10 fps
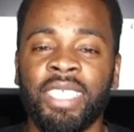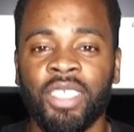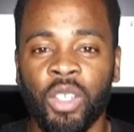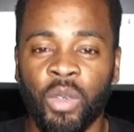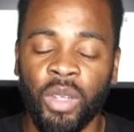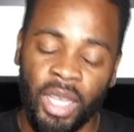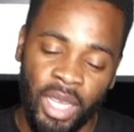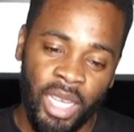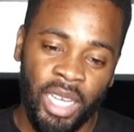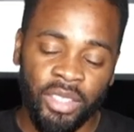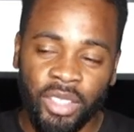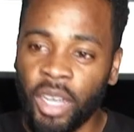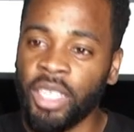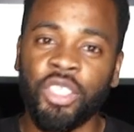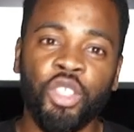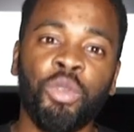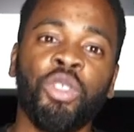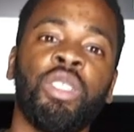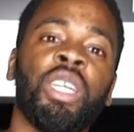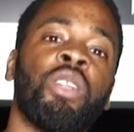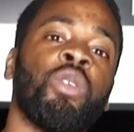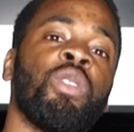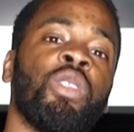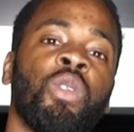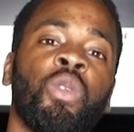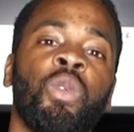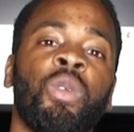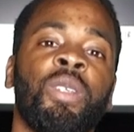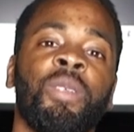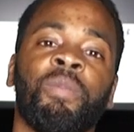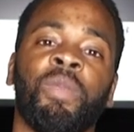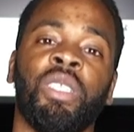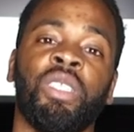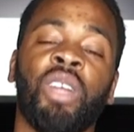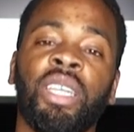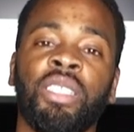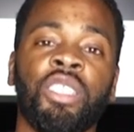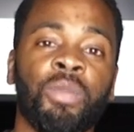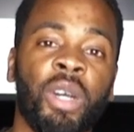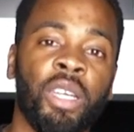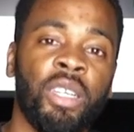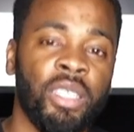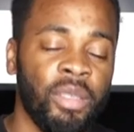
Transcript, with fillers: So I started this YouTube channel to try to inspire,